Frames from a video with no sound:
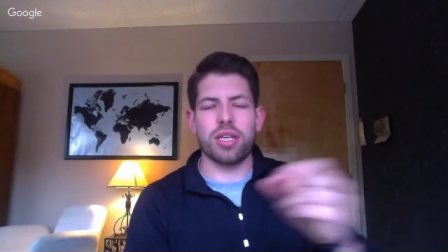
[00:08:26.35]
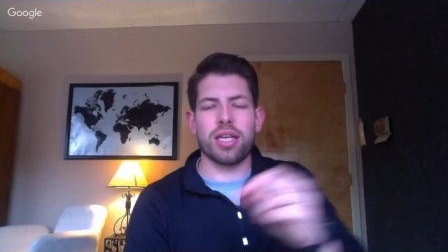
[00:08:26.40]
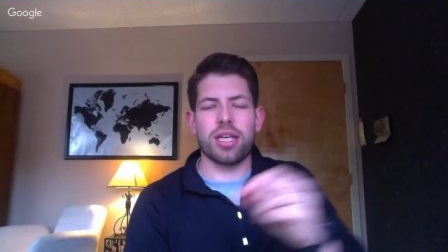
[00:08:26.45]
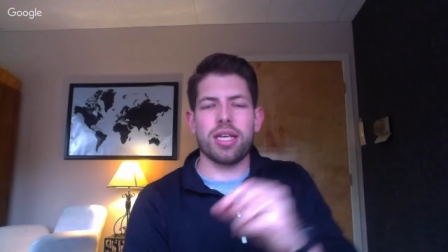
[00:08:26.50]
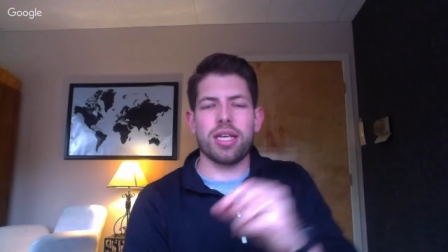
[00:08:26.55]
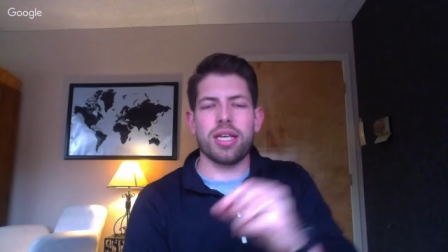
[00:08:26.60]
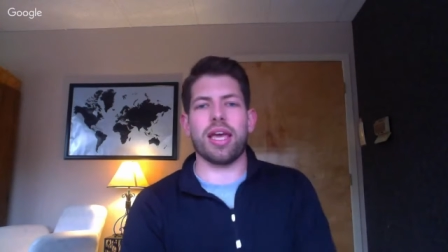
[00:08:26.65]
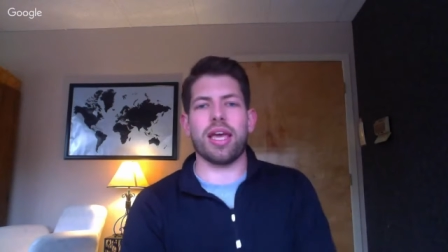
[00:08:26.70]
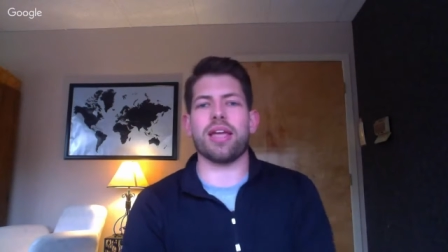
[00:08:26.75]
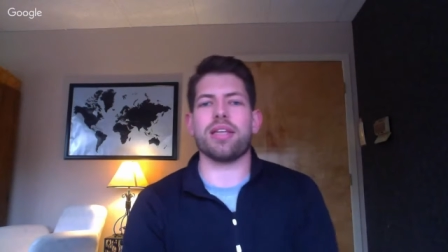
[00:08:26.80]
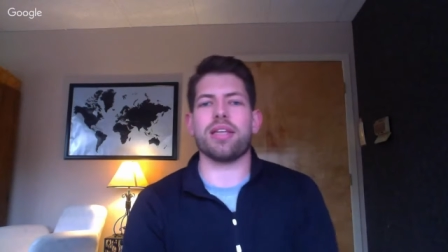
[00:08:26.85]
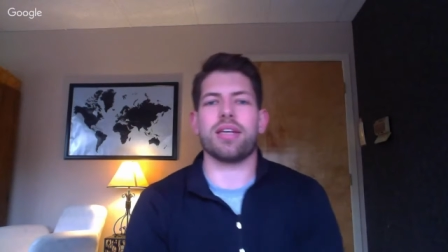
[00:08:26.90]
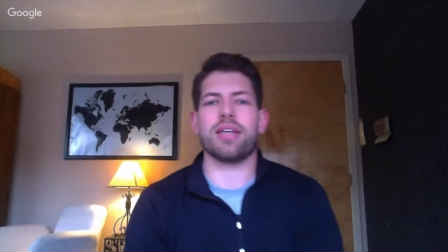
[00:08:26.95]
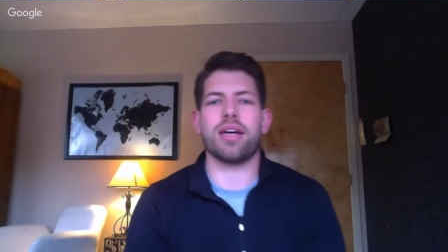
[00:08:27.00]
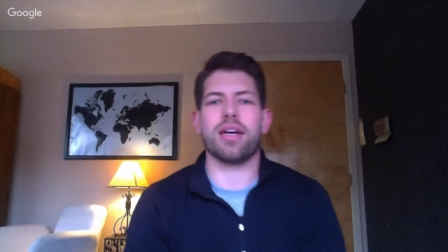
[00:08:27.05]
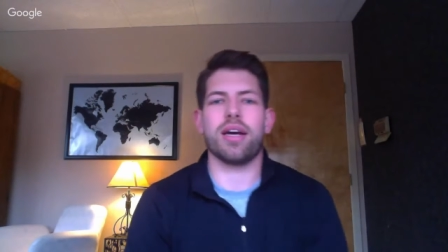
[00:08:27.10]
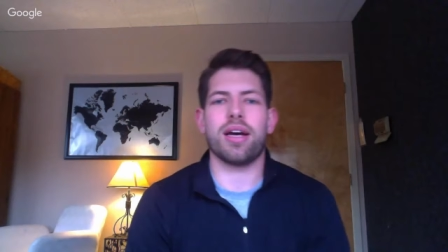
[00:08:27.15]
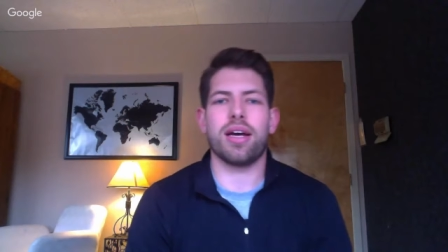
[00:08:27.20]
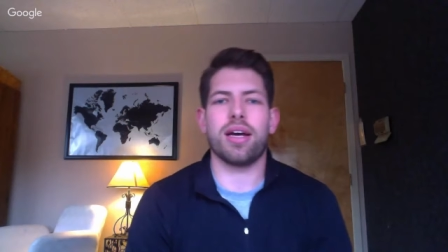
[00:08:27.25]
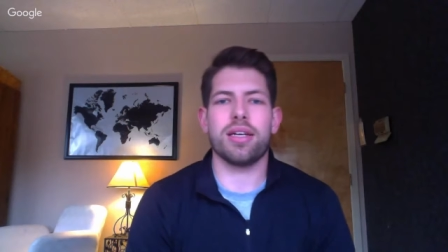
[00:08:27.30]
and
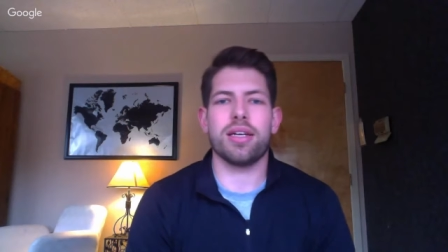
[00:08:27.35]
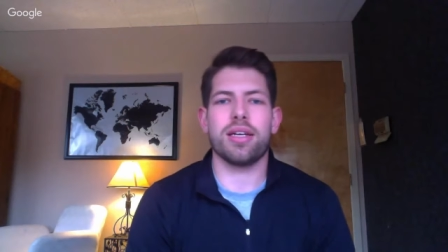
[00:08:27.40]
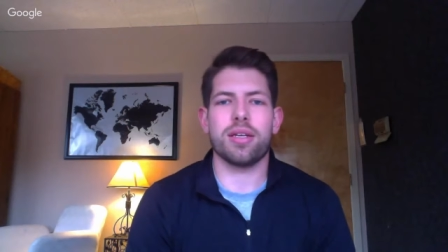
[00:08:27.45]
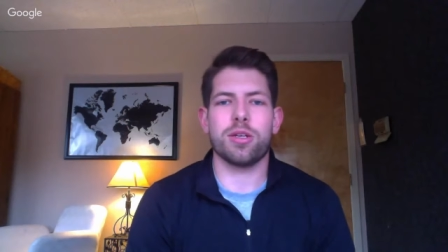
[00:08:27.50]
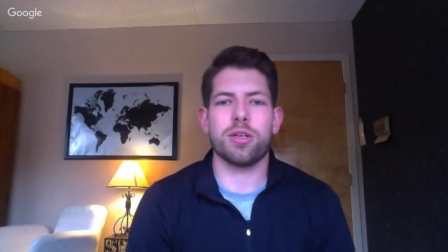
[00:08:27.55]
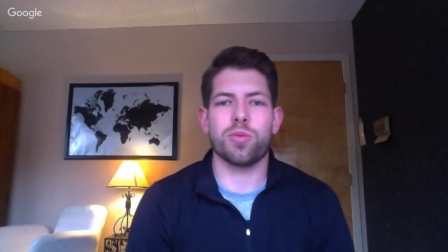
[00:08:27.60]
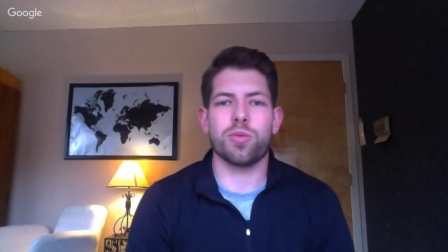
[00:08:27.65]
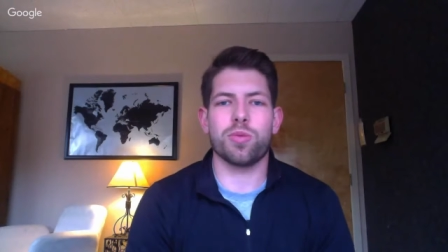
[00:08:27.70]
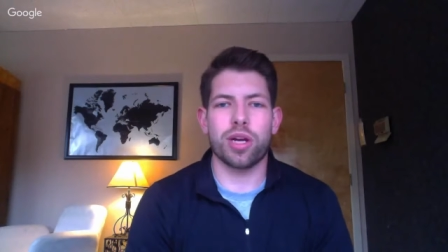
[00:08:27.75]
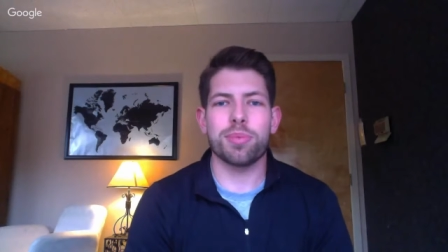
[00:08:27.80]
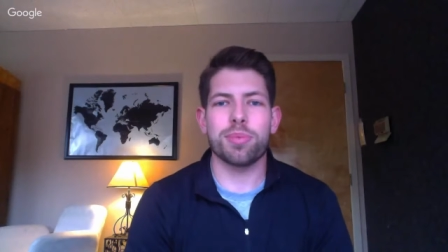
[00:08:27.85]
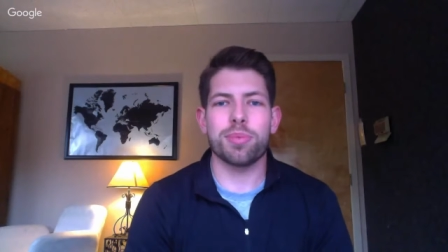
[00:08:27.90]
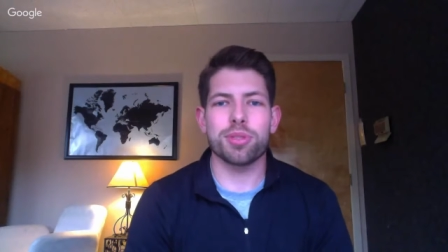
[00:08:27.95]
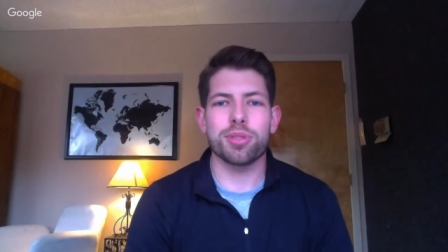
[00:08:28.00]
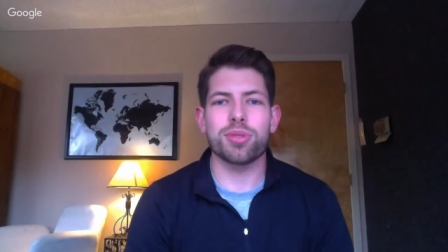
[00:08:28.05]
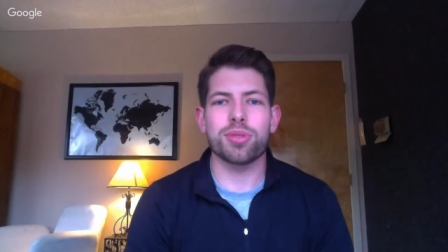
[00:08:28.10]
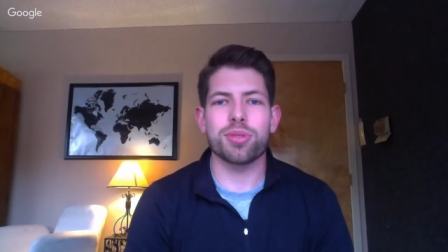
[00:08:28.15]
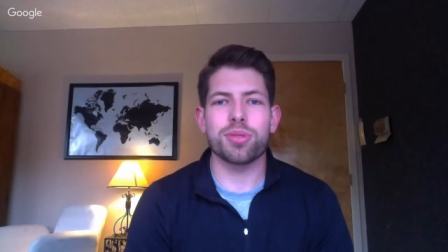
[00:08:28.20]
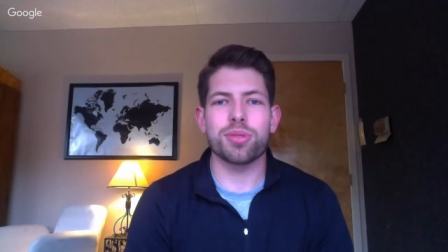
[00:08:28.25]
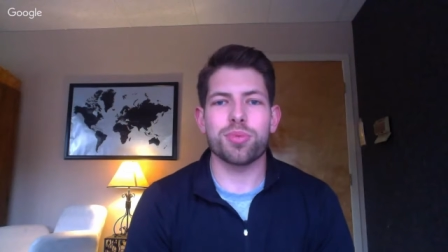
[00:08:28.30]
were able to
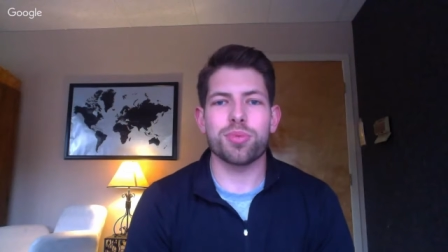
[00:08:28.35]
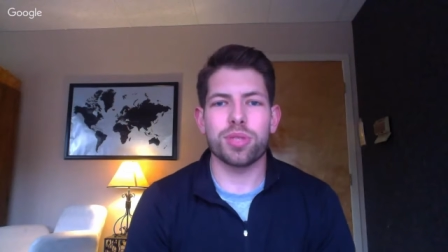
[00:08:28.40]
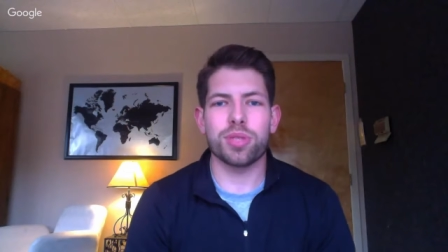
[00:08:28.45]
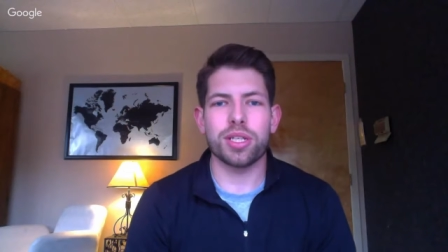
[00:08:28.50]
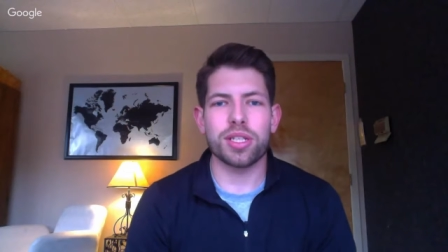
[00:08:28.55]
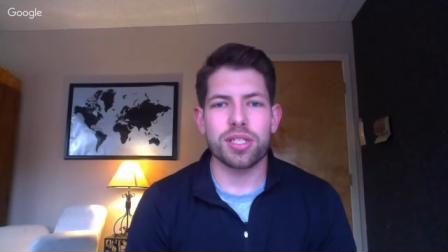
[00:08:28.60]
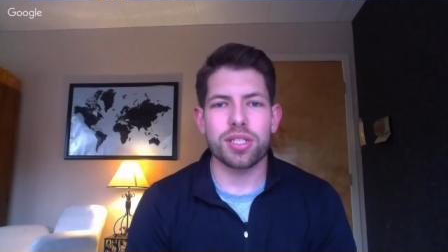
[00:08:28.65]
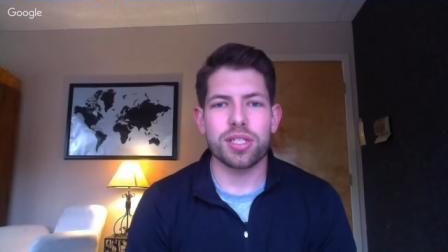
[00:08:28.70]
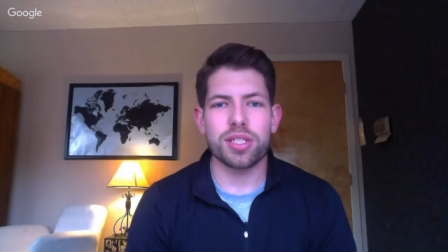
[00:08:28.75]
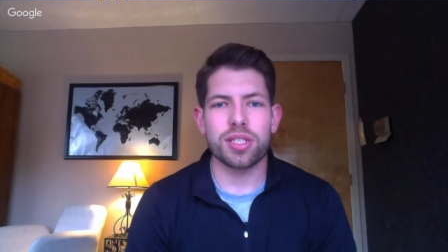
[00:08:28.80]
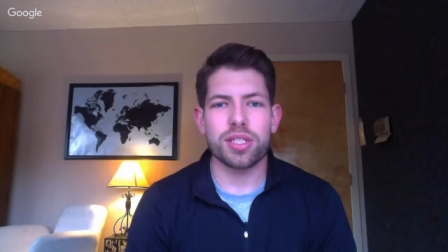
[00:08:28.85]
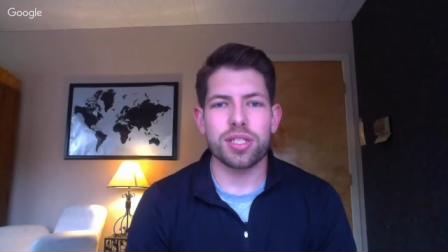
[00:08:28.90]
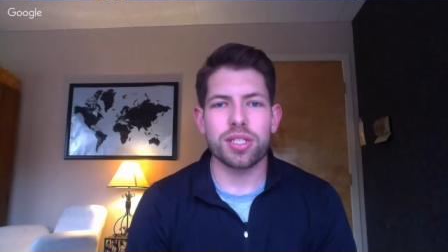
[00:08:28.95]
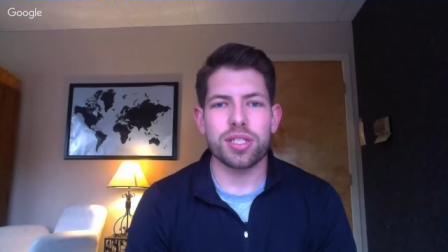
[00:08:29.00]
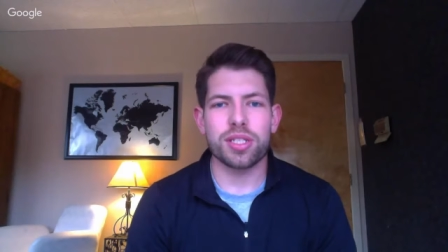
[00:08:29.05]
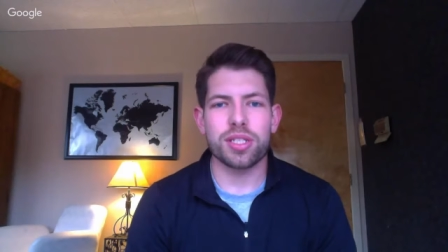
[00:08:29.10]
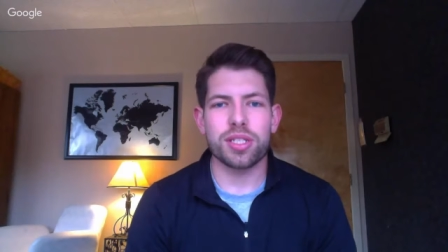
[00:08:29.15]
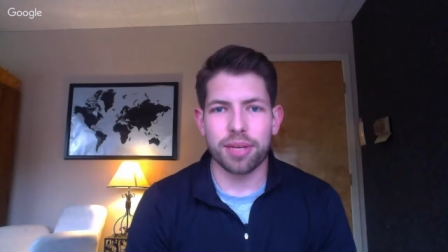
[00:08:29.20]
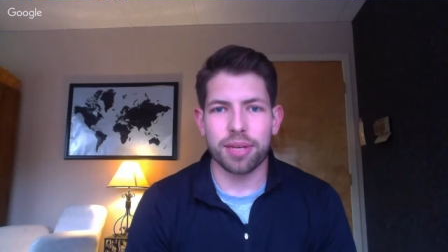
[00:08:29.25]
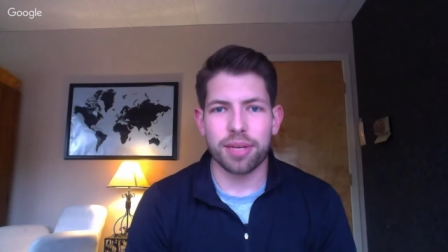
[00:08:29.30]
really sing.
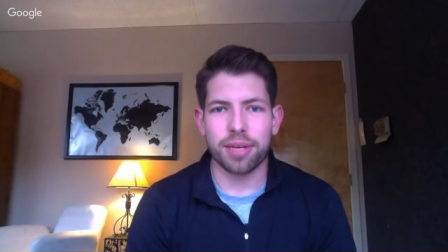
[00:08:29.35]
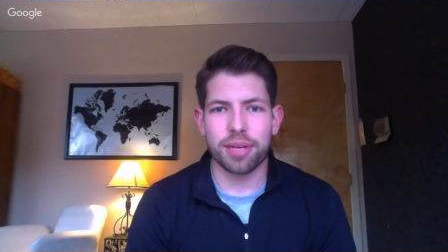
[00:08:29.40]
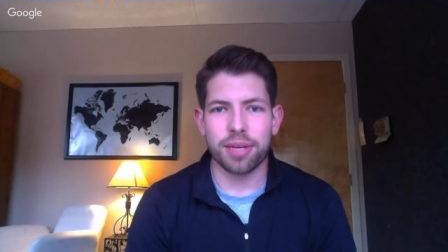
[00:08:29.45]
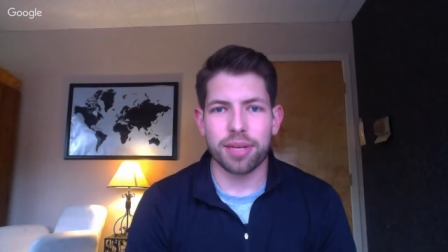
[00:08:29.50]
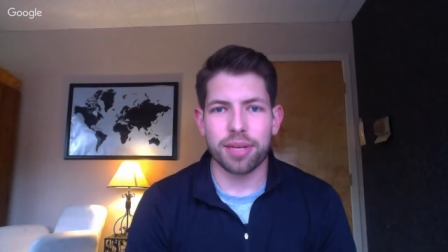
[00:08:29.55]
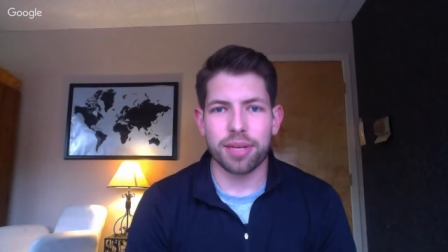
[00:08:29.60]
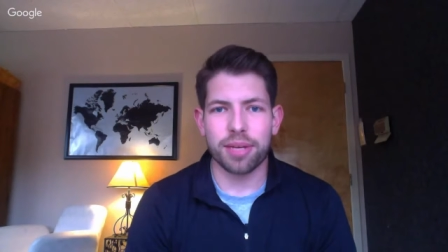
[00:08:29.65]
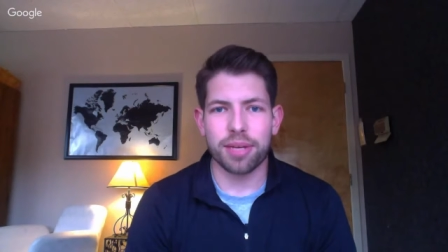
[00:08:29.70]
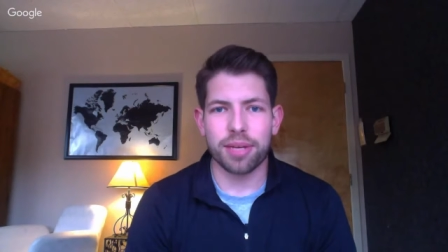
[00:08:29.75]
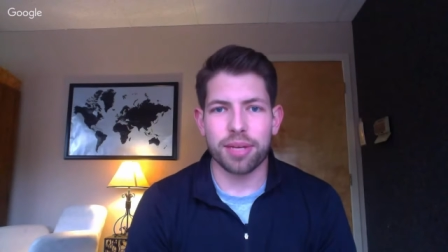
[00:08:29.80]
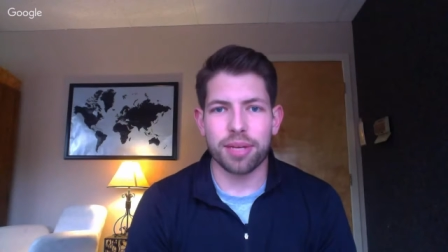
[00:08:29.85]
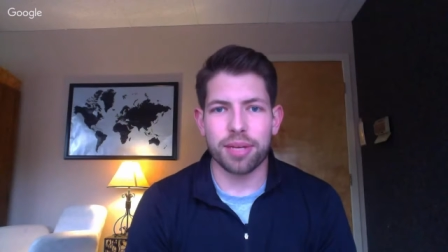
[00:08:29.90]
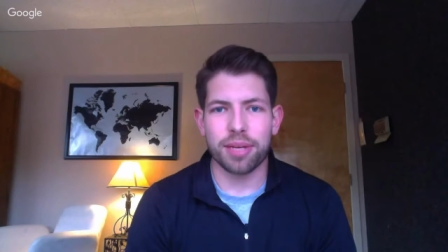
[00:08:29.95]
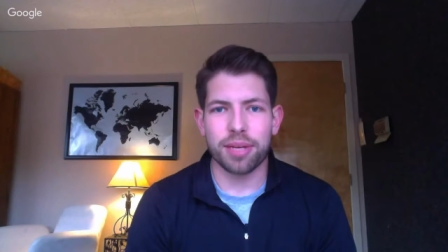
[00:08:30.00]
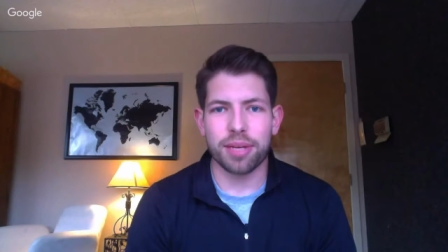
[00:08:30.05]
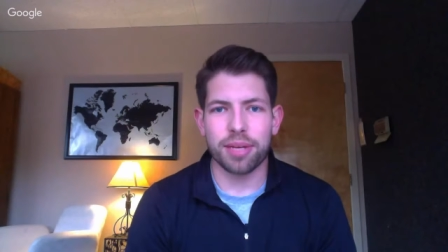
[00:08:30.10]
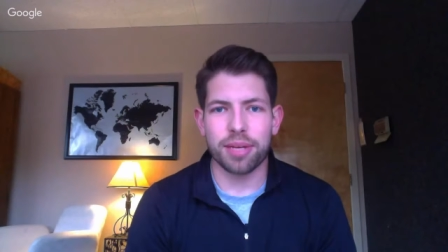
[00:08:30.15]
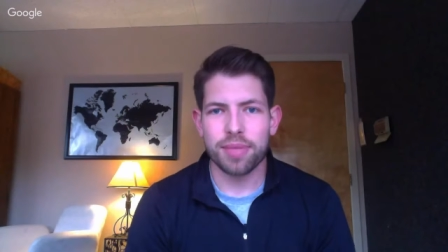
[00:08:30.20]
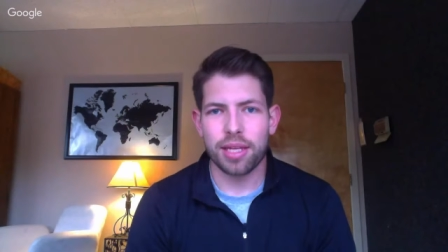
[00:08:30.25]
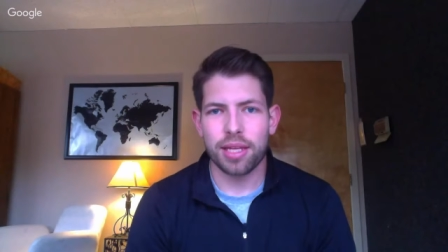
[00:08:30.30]
And there's
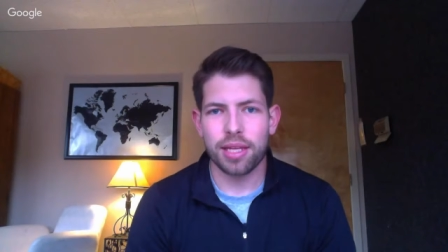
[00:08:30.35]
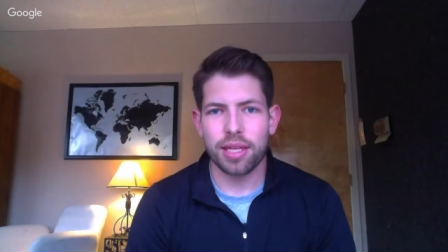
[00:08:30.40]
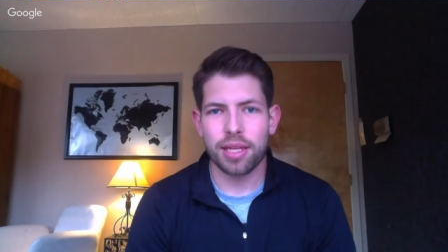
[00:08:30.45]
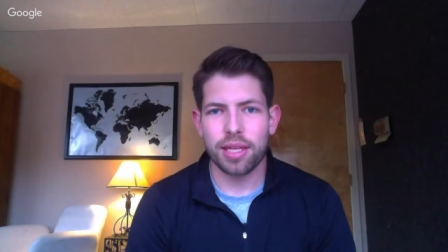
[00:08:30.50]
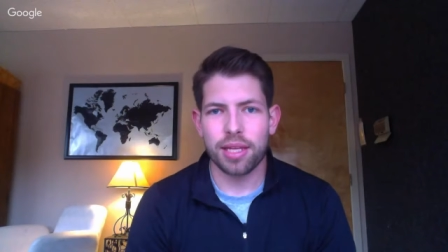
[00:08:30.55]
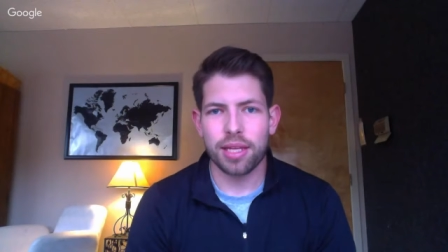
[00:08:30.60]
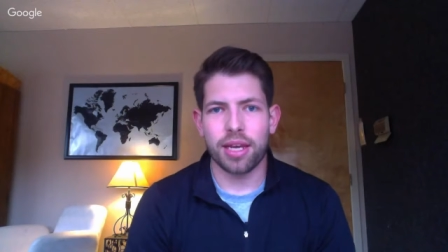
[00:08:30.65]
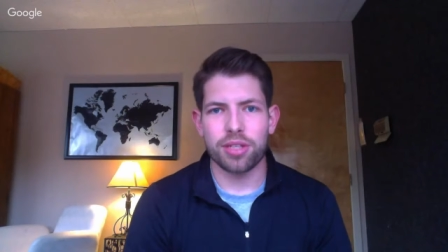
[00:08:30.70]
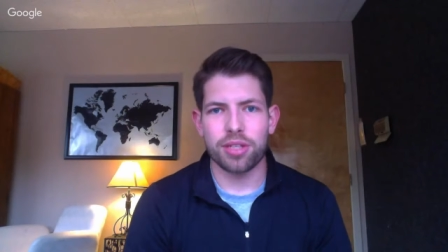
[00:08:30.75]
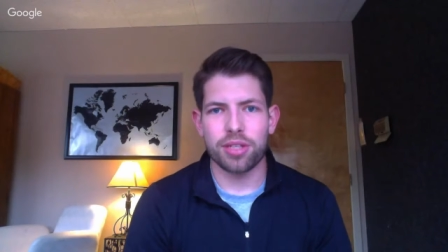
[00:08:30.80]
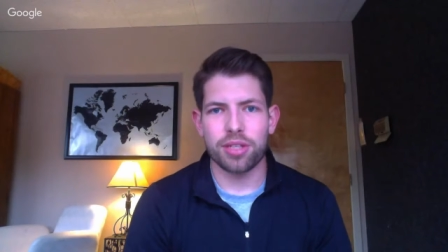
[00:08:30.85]
nothing like